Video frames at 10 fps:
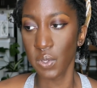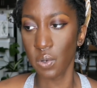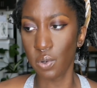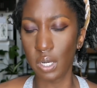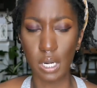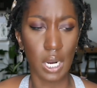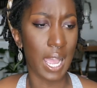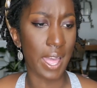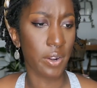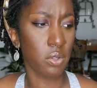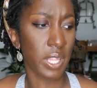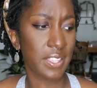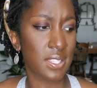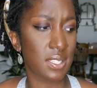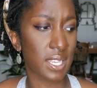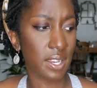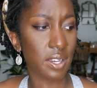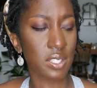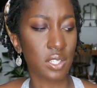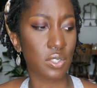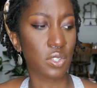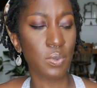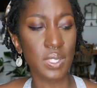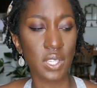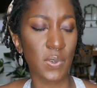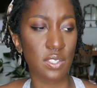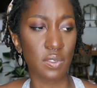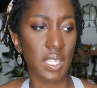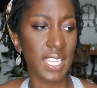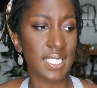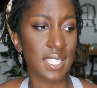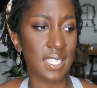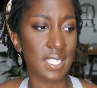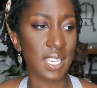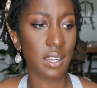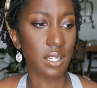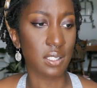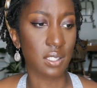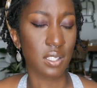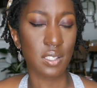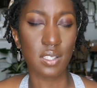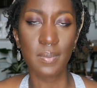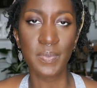or I don't like these characters, no one's going to relate to these characters,